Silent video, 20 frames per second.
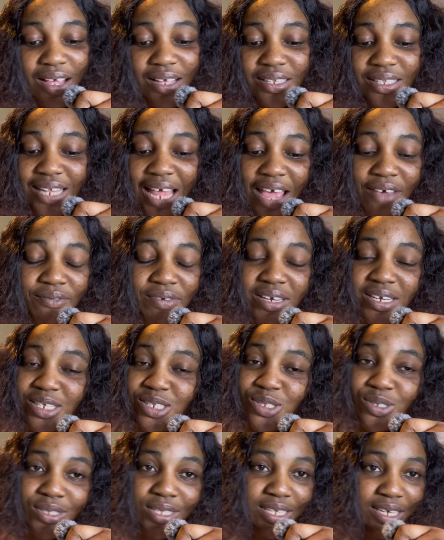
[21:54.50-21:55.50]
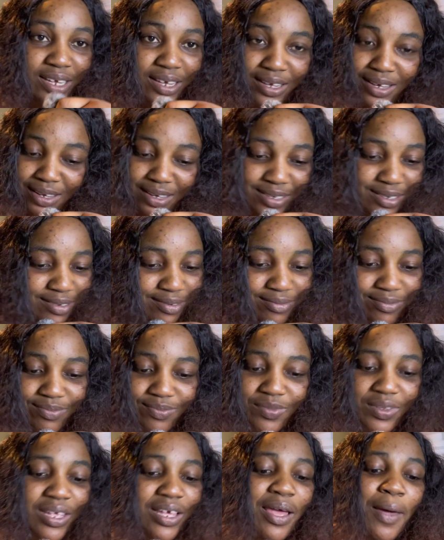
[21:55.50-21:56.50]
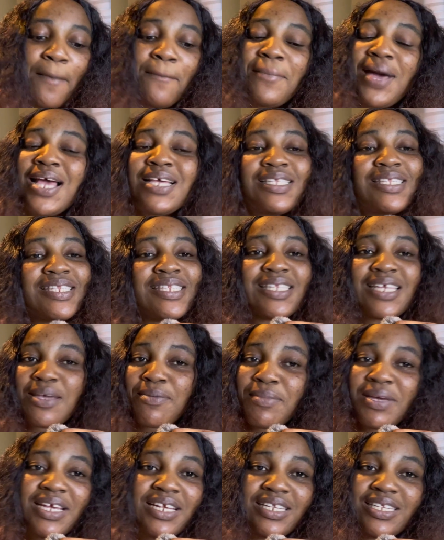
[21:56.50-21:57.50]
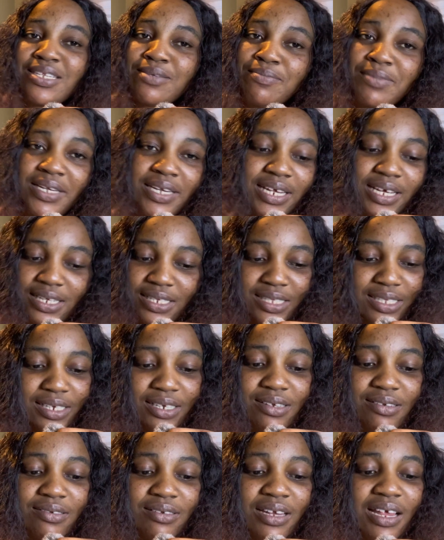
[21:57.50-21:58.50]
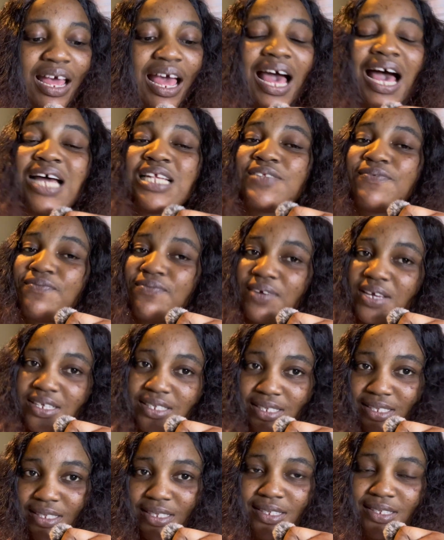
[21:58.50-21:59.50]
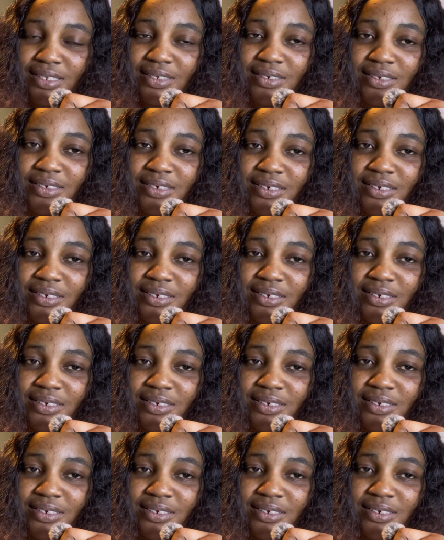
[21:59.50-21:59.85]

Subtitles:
diving into tech might seem intimidating at first.